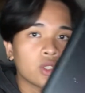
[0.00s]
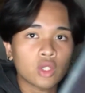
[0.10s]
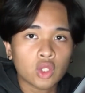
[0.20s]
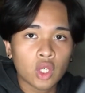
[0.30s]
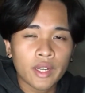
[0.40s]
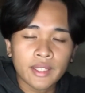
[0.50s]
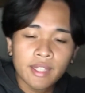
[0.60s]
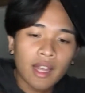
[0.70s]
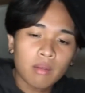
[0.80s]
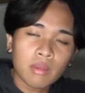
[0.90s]
drawing
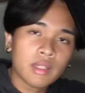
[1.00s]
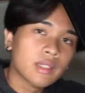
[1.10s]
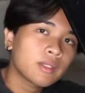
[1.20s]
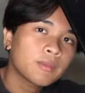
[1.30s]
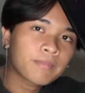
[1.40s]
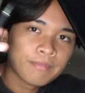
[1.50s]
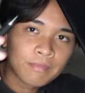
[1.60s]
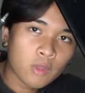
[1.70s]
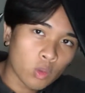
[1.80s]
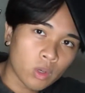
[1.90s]
tablet
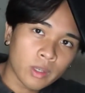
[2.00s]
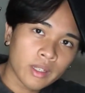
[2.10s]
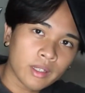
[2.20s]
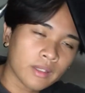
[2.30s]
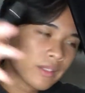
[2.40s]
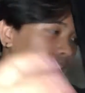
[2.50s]
working